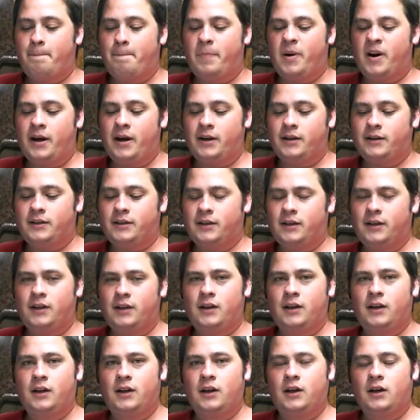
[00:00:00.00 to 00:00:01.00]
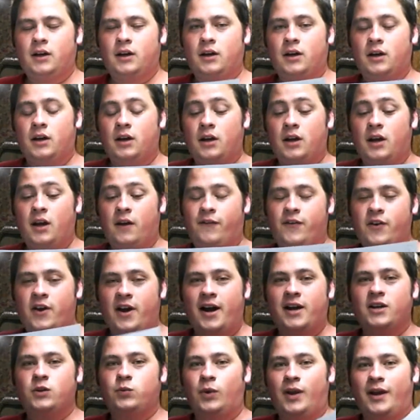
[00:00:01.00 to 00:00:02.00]
But if you
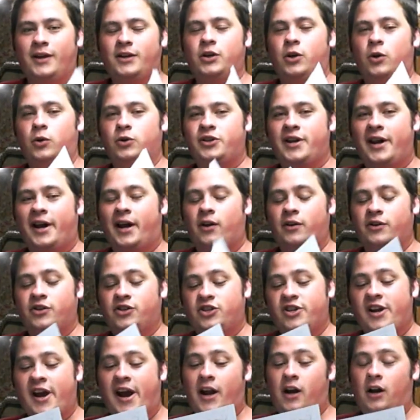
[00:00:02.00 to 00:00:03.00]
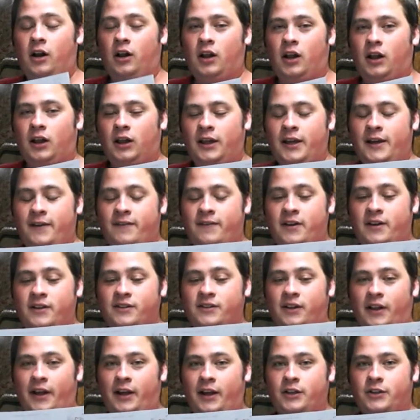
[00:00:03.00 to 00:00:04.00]
guys would like to go check out his channel, I'll leave
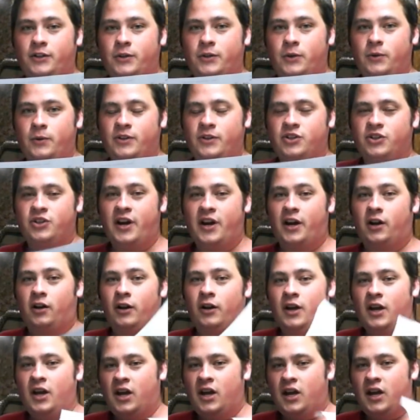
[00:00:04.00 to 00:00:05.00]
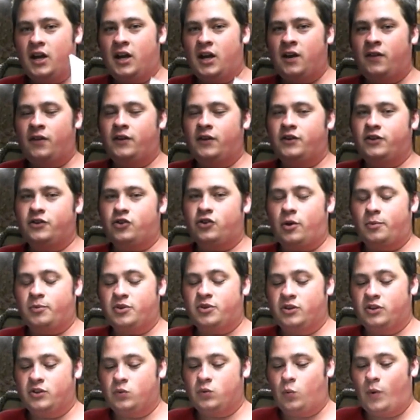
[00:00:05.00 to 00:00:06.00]
his link to his channel in the
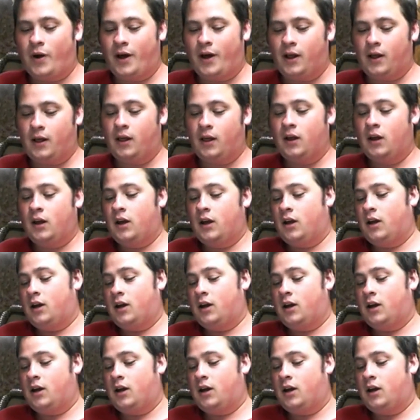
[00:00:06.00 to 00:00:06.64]
description as well.